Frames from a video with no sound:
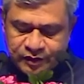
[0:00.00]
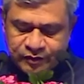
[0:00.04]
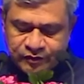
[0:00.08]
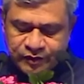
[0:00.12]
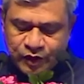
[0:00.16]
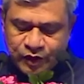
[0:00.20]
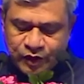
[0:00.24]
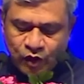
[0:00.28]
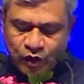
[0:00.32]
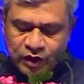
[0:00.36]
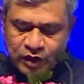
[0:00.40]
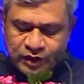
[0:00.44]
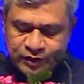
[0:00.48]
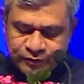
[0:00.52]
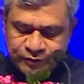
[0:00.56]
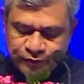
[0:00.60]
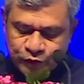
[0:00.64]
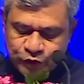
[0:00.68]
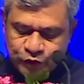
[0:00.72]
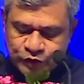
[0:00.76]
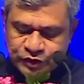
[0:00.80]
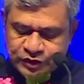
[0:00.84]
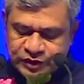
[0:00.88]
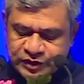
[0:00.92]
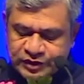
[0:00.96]
We call it
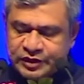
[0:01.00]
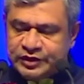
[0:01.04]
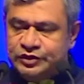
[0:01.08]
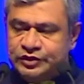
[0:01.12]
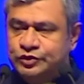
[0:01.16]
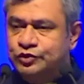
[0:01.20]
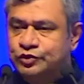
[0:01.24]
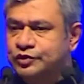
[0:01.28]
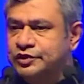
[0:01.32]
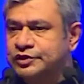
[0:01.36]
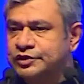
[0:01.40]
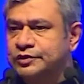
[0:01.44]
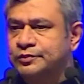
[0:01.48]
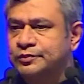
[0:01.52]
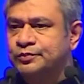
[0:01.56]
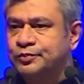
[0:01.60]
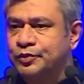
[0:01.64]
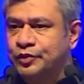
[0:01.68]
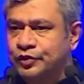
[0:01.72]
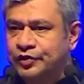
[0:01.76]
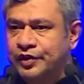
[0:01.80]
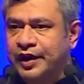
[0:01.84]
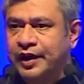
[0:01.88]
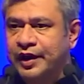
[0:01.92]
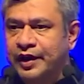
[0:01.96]
4G saturation
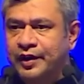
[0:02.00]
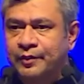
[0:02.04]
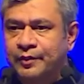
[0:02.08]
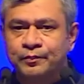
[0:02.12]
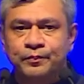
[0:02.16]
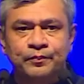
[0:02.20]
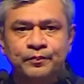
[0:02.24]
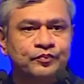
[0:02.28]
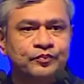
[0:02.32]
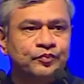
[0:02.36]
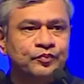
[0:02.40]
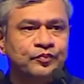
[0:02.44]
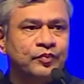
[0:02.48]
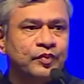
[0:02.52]
program,